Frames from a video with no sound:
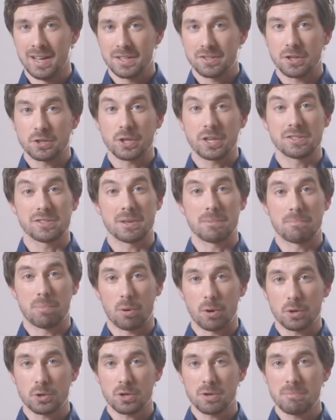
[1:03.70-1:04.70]
such as in
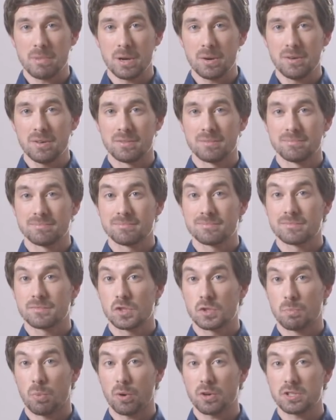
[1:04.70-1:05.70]
portrait mode,
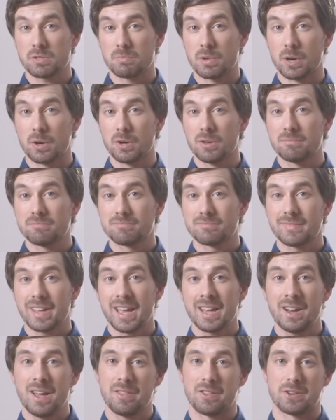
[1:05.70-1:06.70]
sports mode,
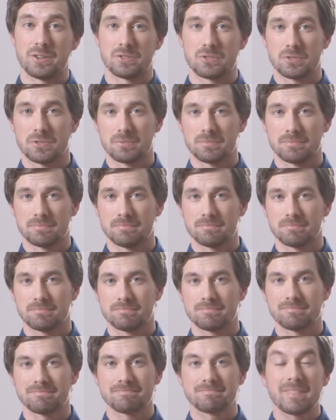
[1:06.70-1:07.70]
and others.
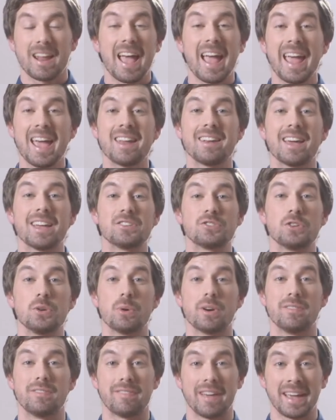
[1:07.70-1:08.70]
And as you
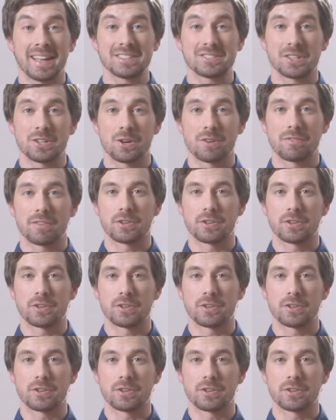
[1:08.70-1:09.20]
advance in your